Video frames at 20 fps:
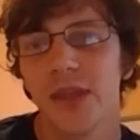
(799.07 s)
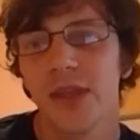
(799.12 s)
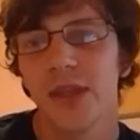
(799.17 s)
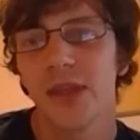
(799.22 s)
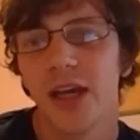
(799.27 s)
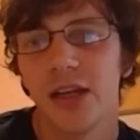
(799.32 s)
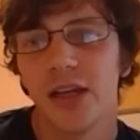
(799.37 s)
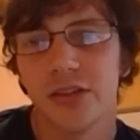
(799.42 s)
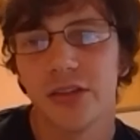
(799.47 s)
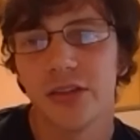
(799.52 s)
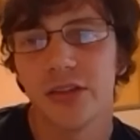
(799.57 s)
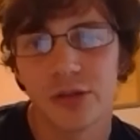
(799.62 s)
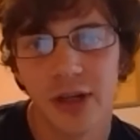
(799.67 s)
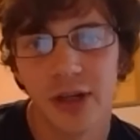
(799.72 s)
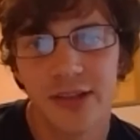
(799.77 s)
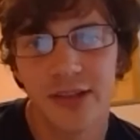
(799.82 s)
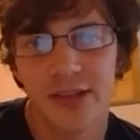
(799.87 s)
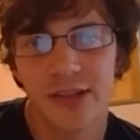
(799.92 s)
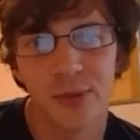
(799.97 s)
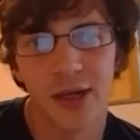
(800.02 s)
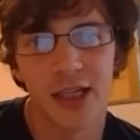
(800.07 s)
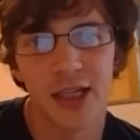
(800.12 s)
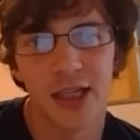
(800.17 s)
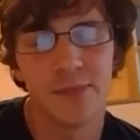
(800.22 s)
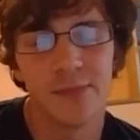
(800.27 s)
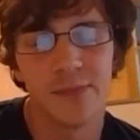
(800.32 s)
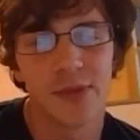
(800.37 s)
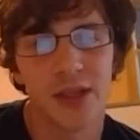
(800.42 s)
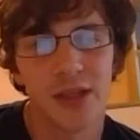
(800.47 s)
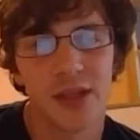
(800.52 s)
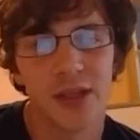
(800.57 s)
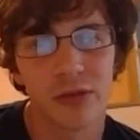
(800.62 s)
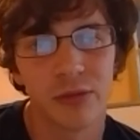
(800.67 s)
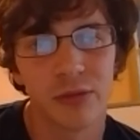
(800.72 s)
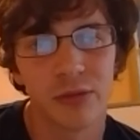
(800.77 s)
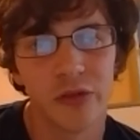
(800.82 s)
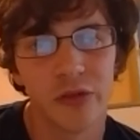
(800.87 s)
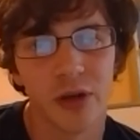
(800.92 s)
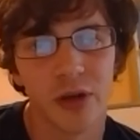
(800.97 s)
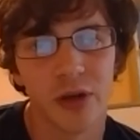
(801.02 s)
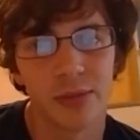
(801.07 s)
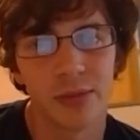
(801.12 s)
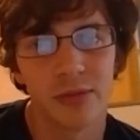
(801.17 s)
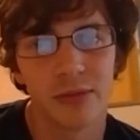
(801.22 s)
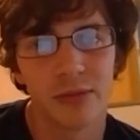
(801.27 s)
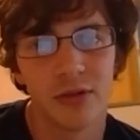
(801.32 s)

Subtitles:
then straight away it throws up